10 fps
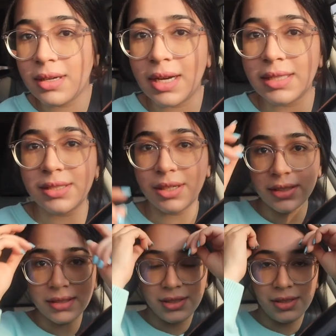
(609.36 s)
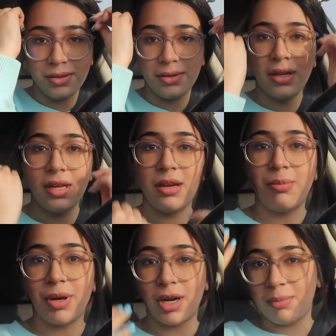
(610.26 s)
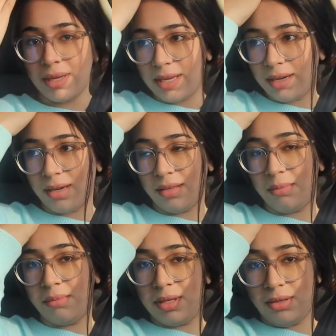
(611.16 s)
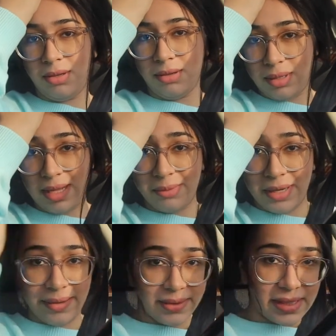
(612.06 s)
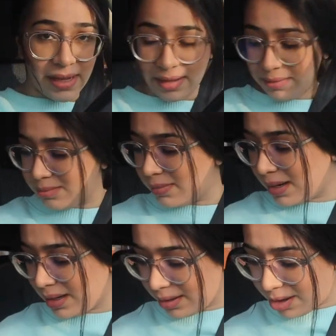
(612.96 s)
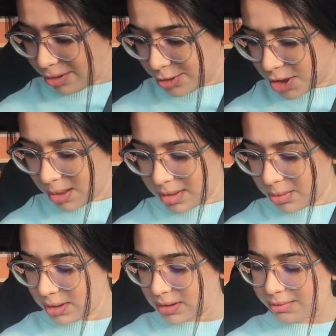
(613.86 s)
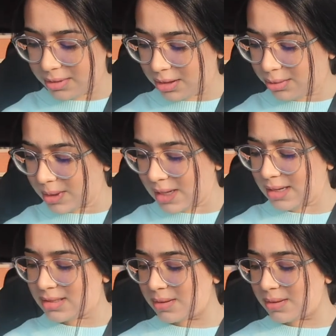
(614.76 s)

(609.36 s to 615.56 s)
I started to part my hair in the middle when I was at my other job that I worked at for like three days.